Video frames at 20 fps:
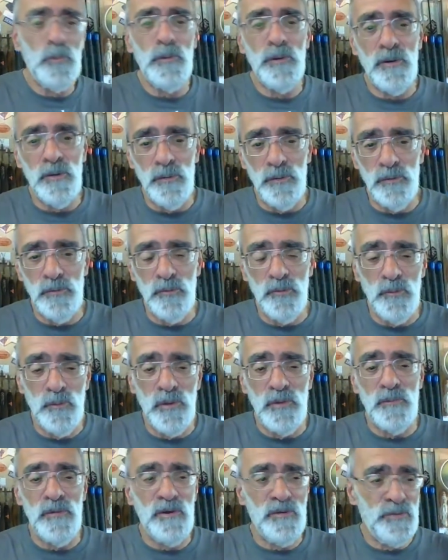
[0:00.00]
be going through
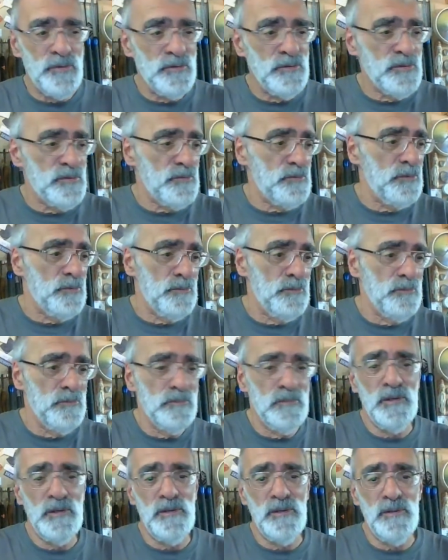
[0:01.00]
my methods from
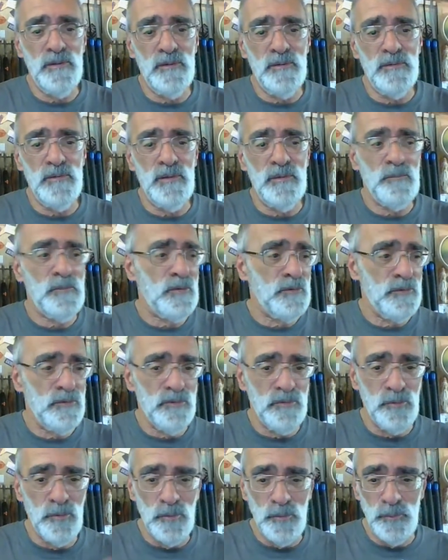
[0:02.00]
uh, and my
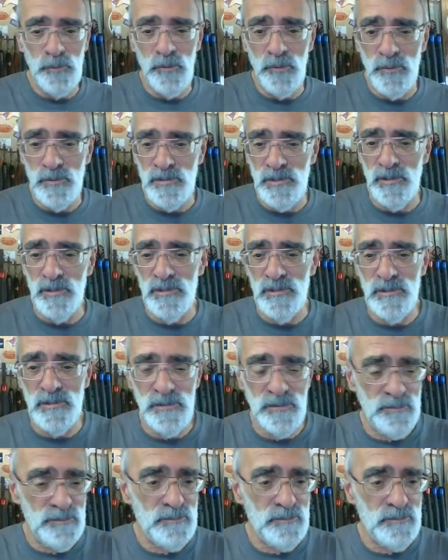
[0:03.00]
thought process,